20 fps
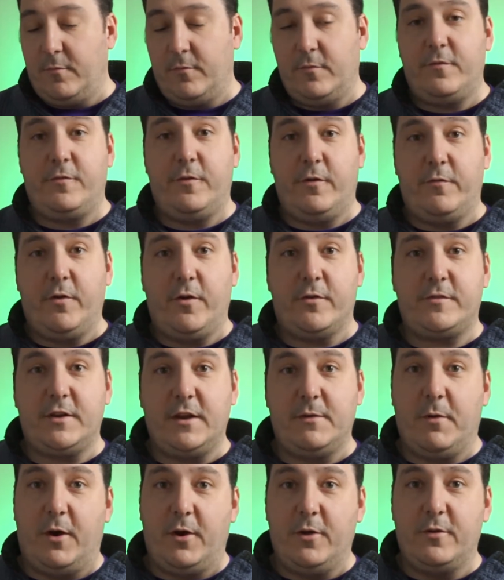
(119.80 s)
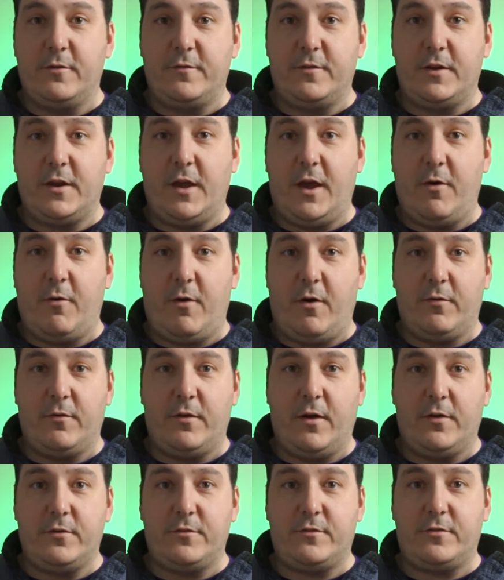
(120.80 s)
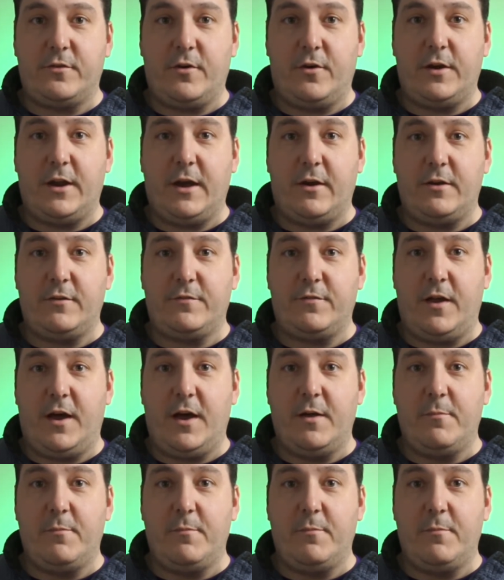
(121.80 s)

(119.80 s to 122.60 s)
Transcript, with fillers: if you've not seen my other video on, on sorting out your fly